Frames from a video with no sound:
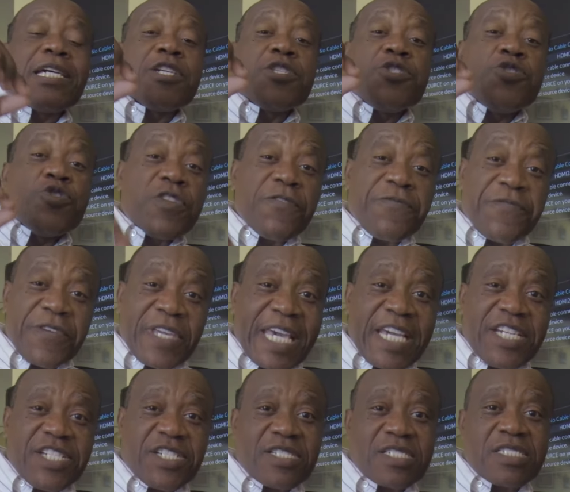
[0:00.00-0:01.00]

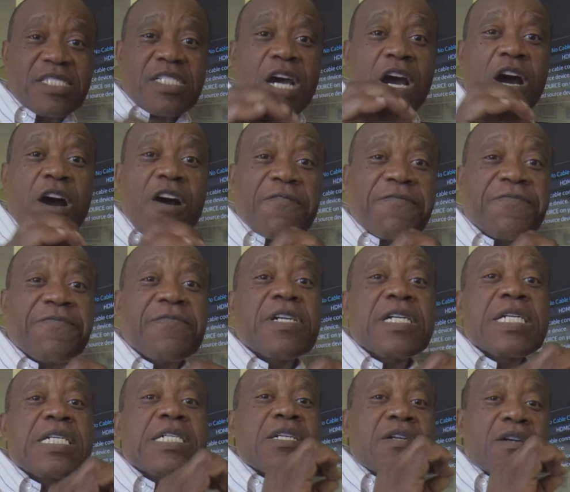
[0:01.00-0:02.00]
unification of
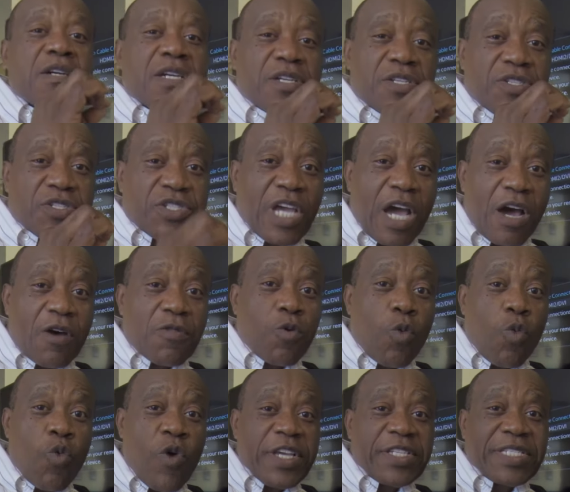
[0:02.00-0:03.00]

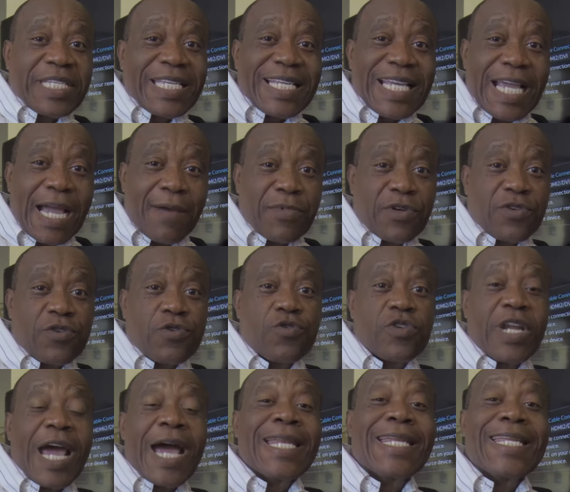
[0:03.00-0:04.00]
southwestern
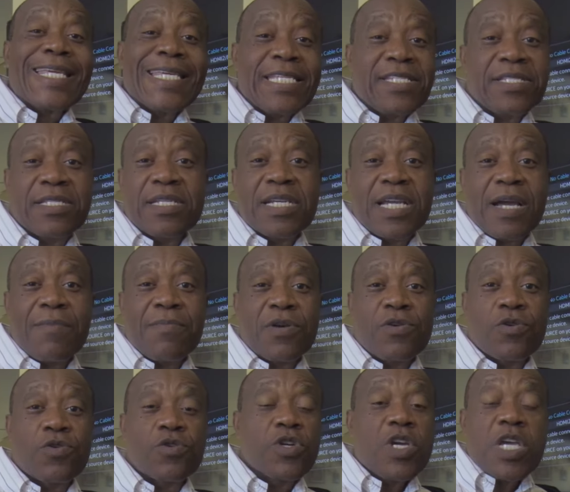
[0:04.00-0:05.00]
Cameroon and eastern
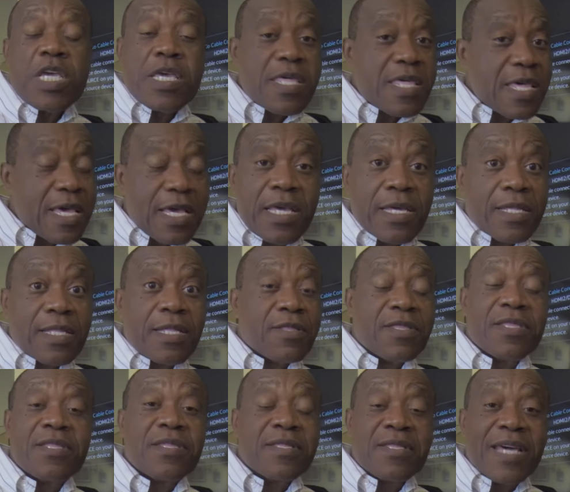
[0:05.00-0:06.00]
Cameroon.
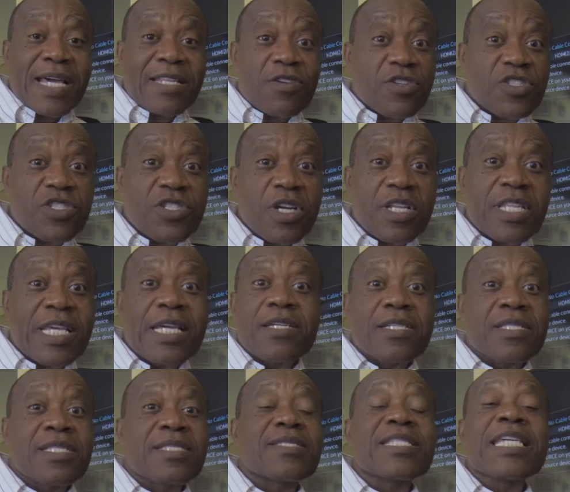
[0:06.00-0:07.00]
That does not,
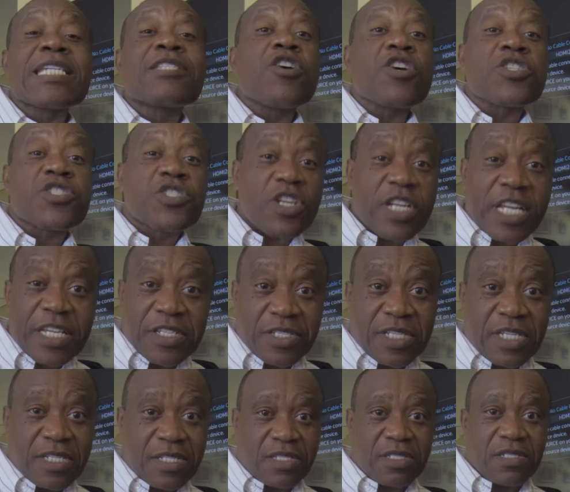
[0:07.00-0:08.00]
it does not
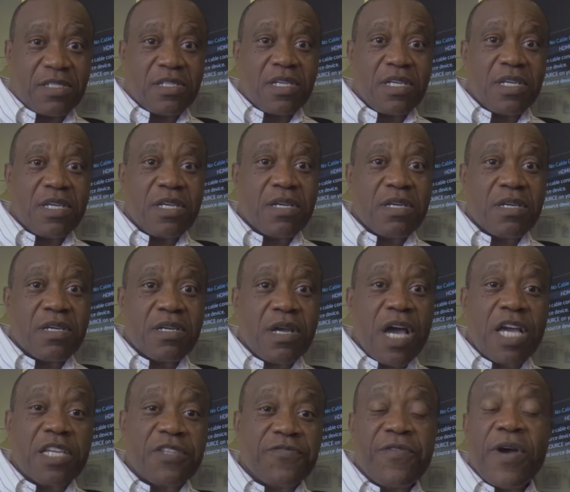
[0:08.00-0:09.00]
exist
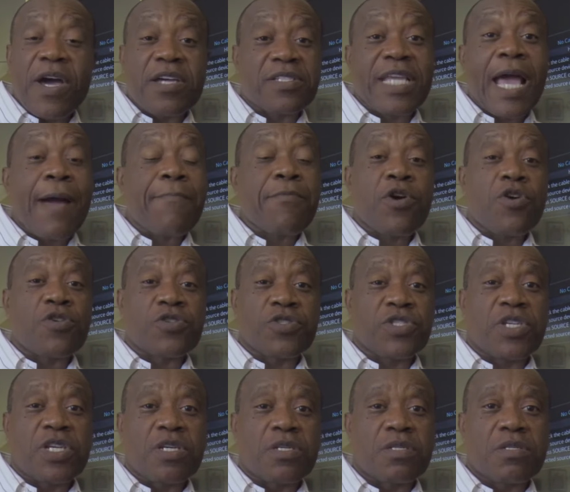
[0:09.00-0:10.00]
as far as I'm
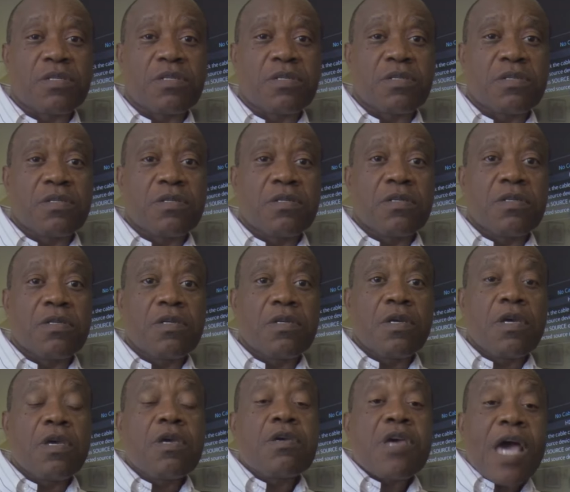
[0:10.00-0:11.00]
concerned.
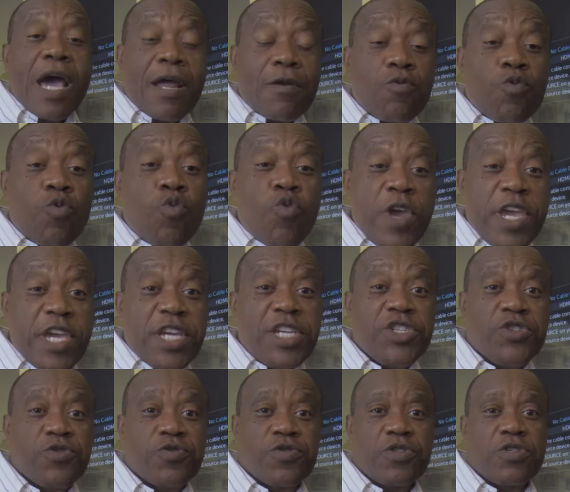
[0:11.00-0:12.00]
And we
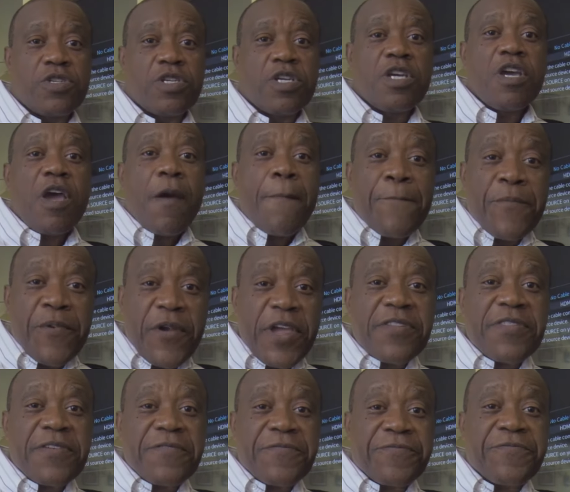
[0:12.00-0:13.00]
should
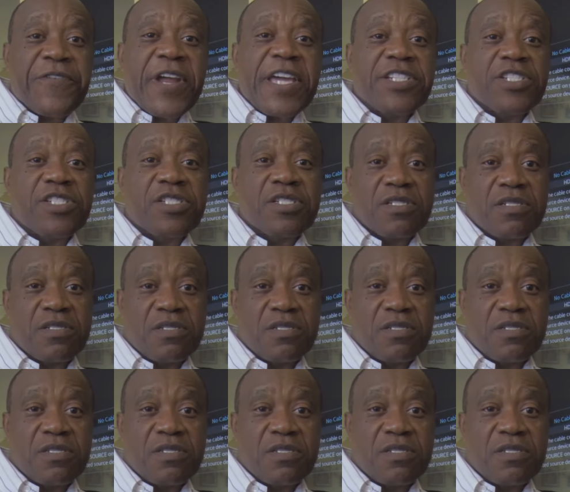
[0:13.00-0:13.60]
bring France